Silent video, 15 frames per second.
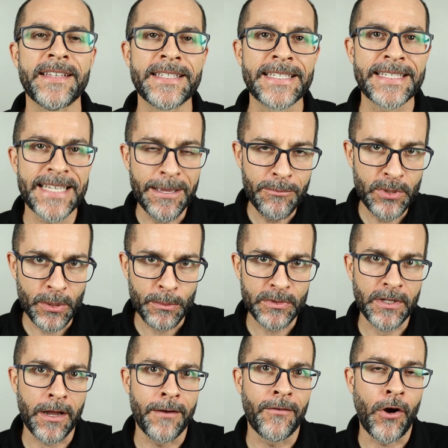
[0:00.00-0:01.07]
the
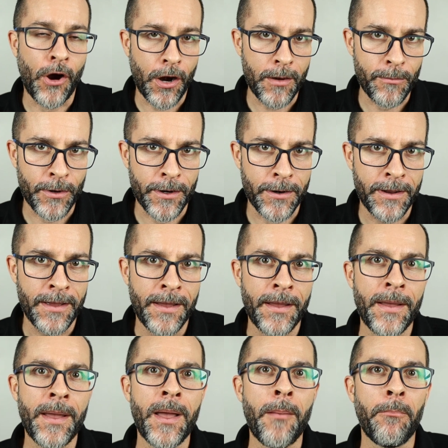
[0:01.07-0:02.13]
symptoms of heartburn,
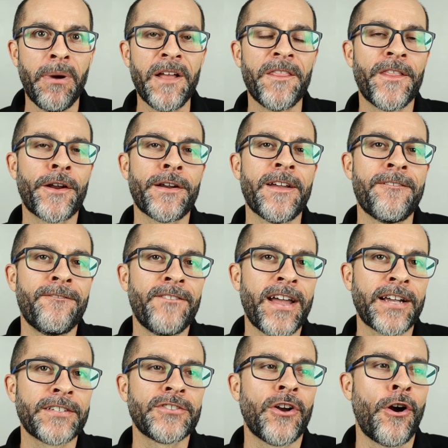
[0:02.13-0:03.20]
but their
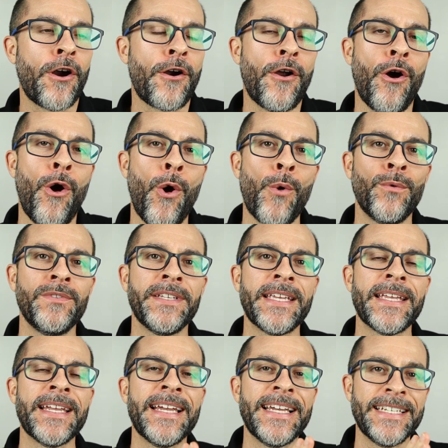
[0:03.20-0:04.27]
effects are
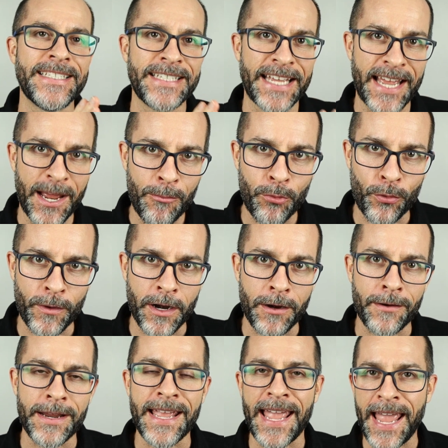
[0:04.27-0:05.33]
only
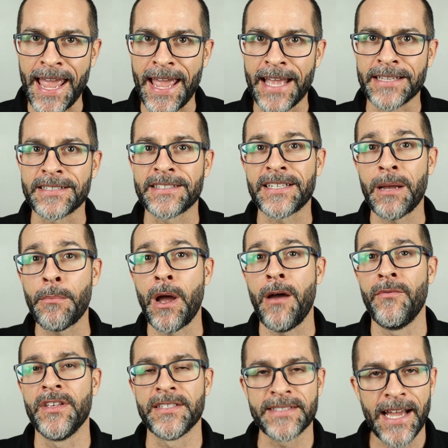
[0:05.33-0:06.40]
temporary, and some
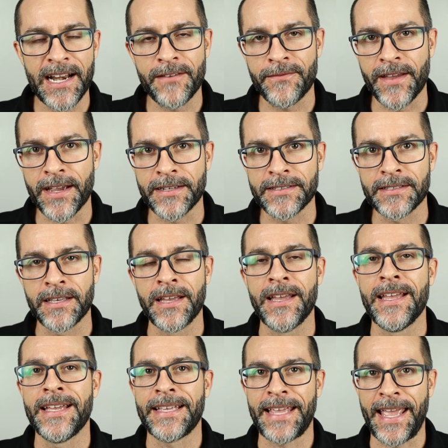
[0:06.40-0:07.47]
of the side effects
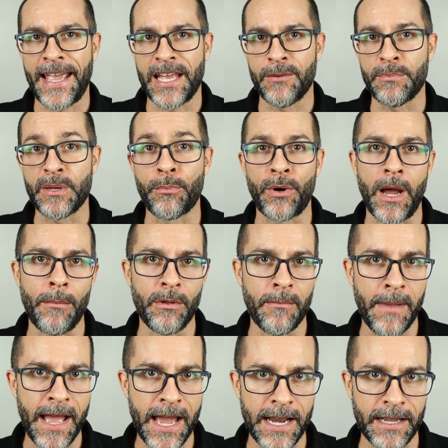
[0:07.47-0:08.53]
can be
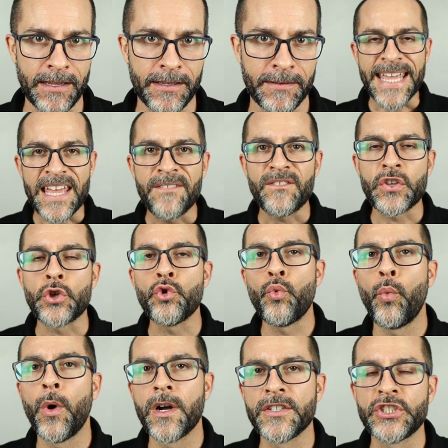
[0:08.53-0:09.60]
problematic. If you
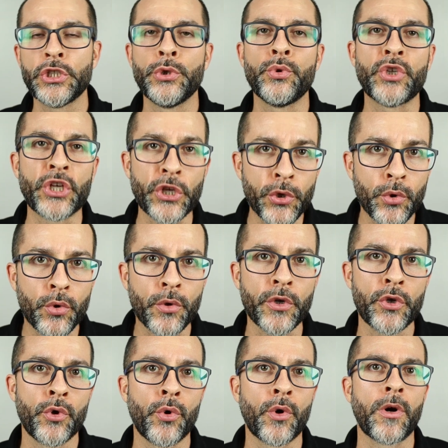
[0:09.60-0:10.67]
want to cure
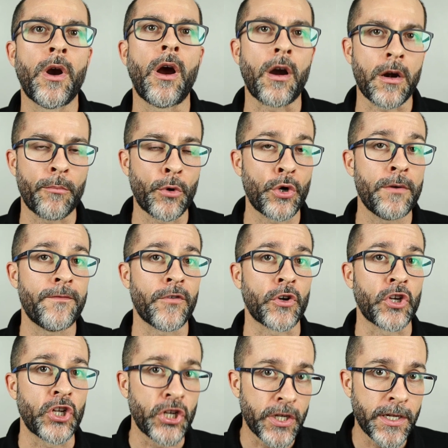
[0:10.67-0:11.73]
your heartburn for
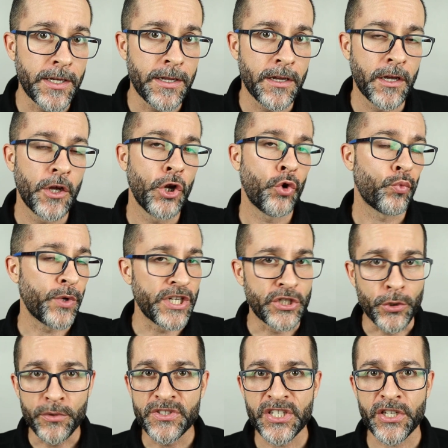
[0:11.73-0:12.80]
good,
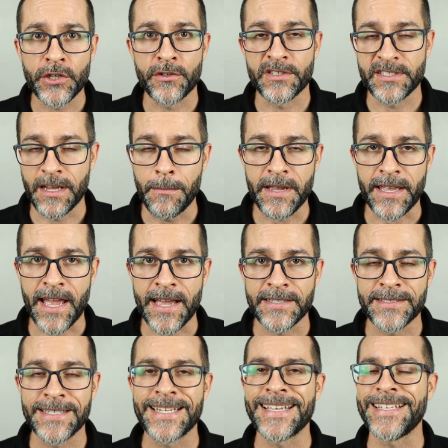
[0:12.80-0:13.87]
reducing your stomach
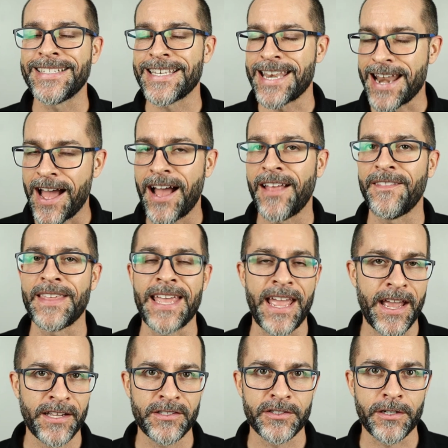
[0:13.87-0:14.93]
acid is not the
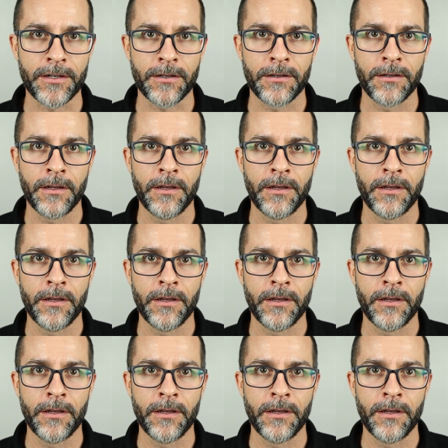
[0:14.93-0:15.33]
answer.